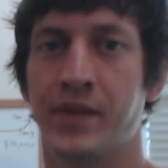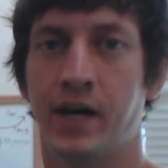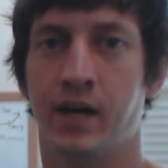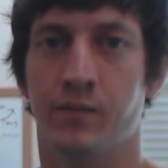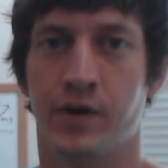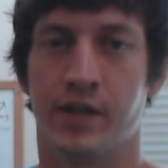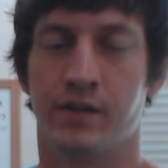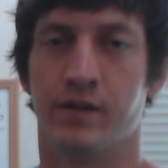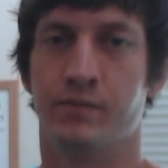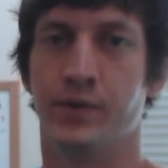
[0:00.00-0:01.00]
One of
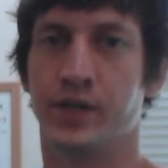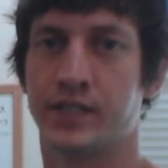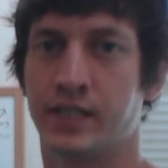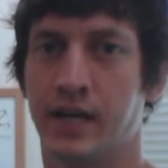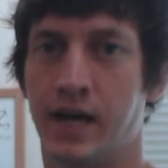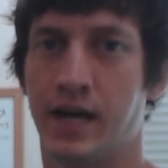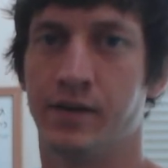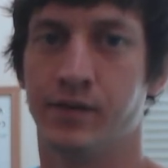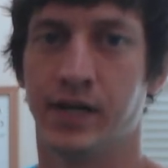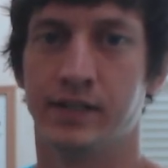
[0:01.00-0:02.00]
the books that
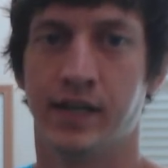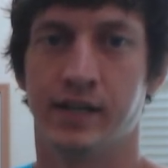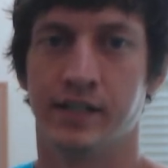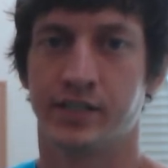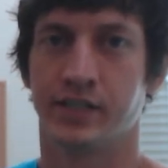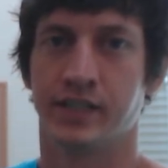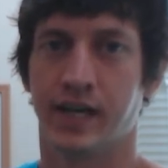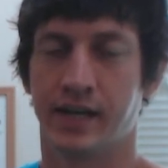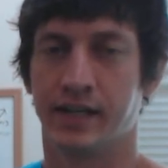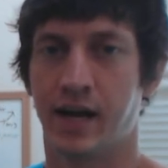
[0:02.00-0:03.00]
I read that initially
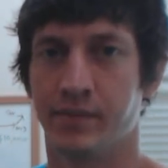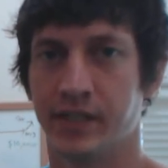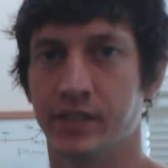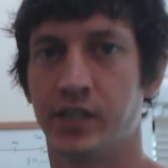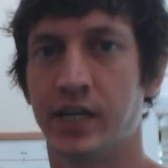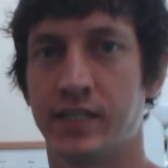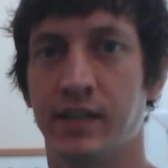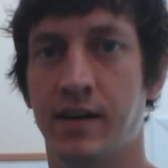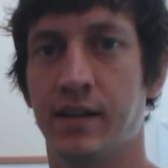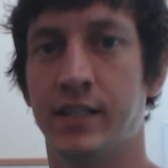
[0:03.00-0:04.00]
kind of got me
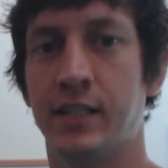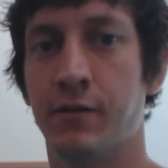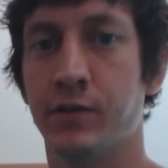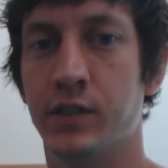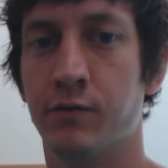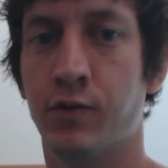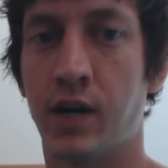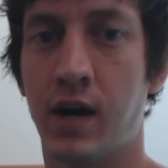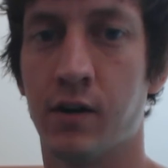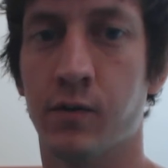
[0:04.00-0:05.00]
interested in all this stuff was The
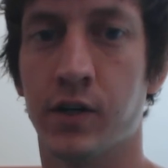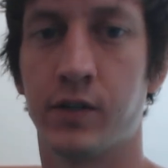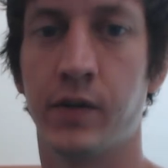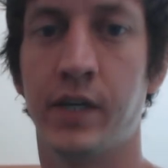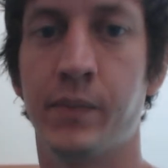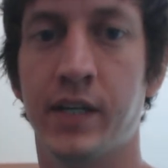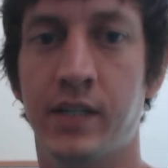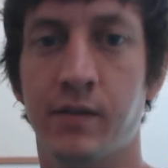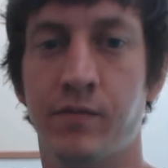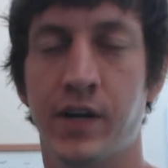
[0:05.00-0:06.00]
4 Hour Work Week by
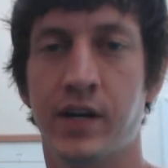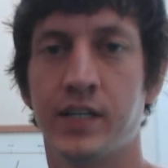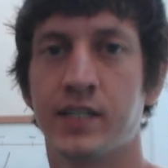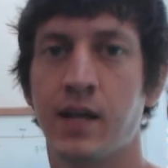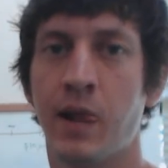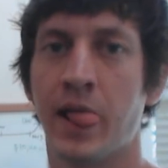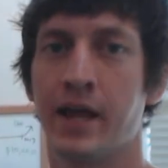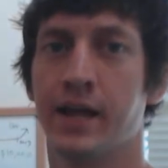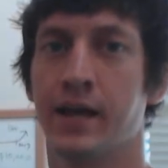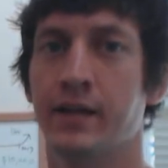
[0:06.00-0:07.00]
Tim Ferriss.
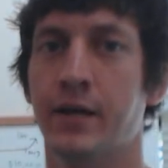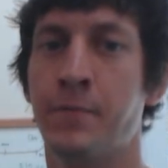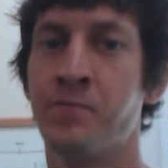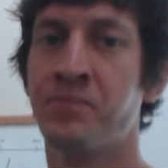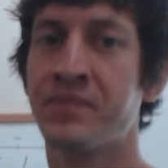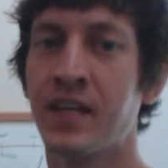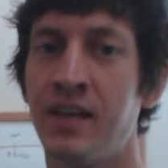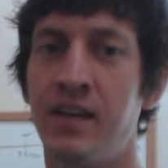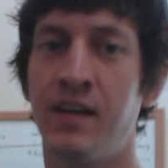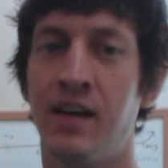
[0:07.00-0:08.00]
And
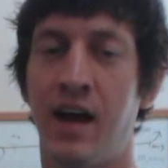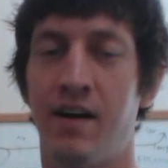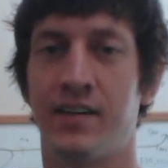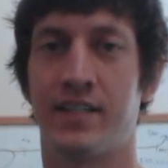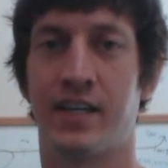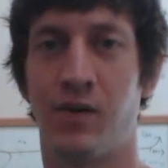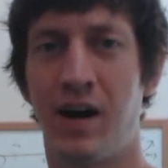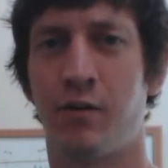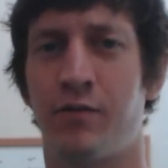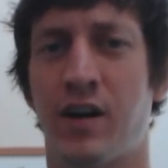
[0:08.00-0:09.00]
I was just like,
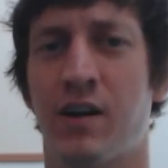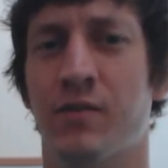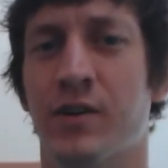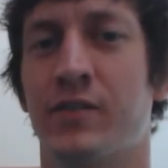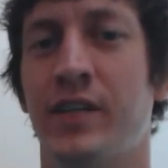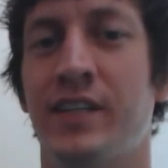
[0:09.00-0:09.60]
wow, 4 hour work